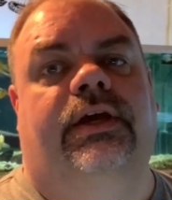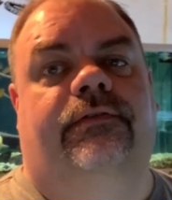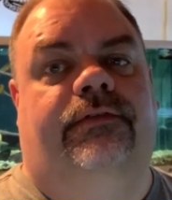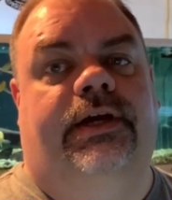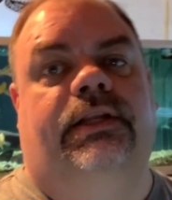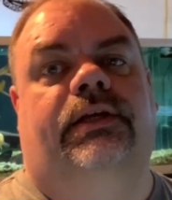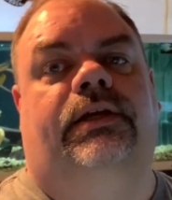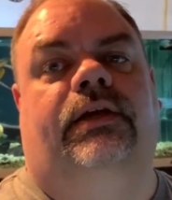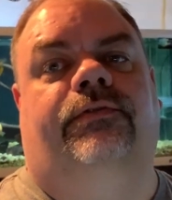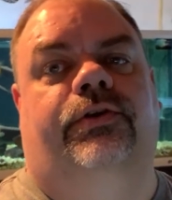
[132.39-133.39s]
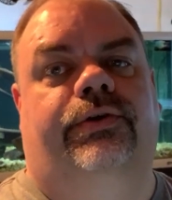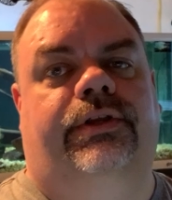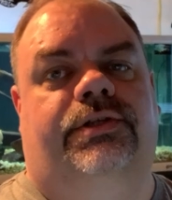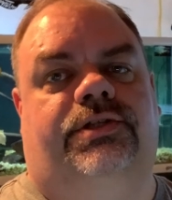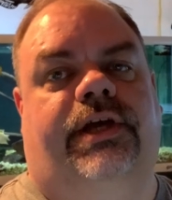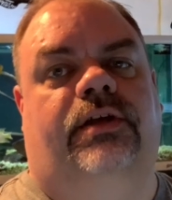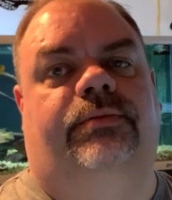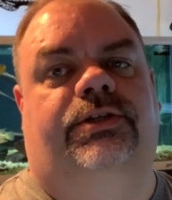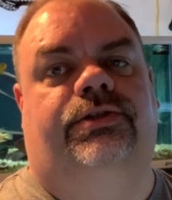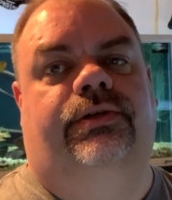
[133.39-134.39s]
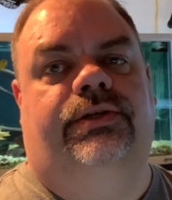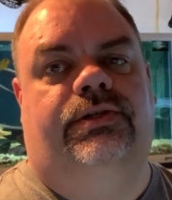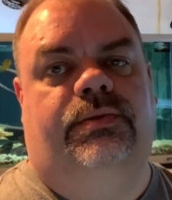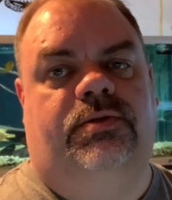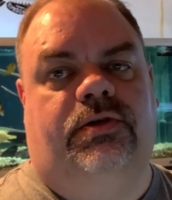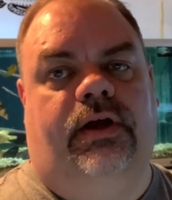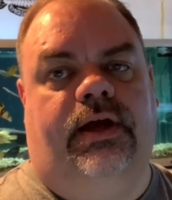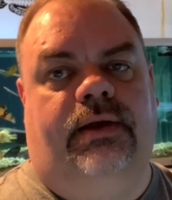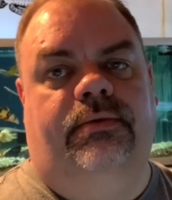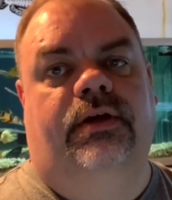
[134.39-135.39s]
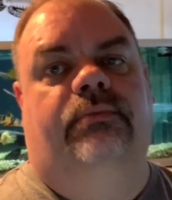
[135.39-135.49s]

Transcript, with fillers: Finally, if you're new to this channel, make sure that you subscribe,